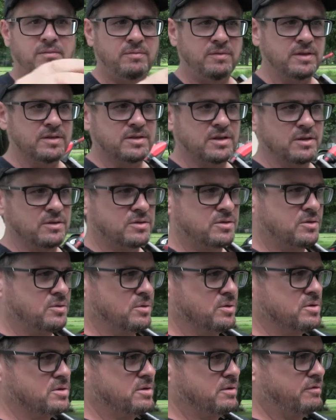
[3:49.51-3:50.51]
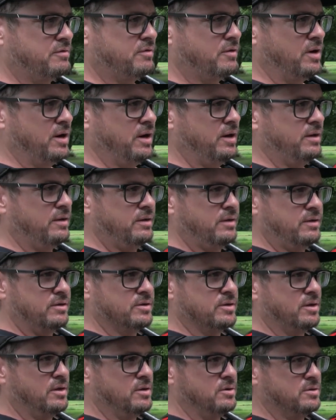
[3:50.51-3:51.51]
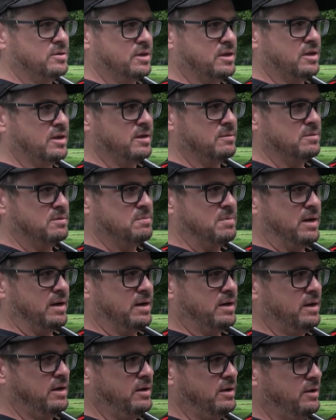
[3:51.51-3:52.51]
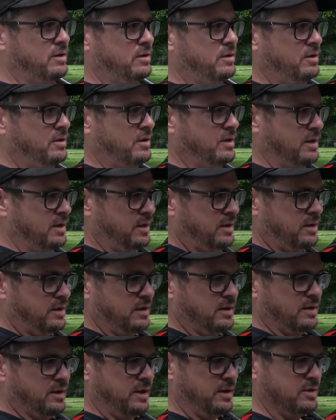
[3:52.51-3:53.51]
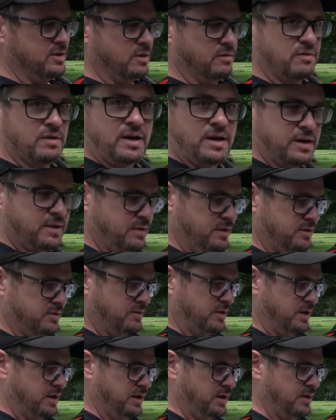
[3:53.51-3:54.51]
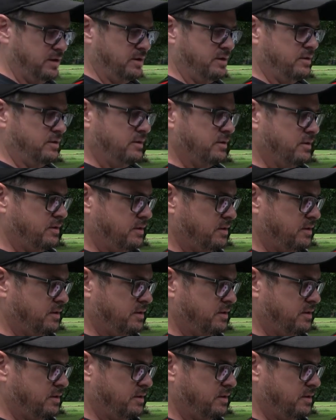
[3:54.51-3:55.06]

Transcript: This goes towards the front. There's a hose that comes back here. It lays over like this right here.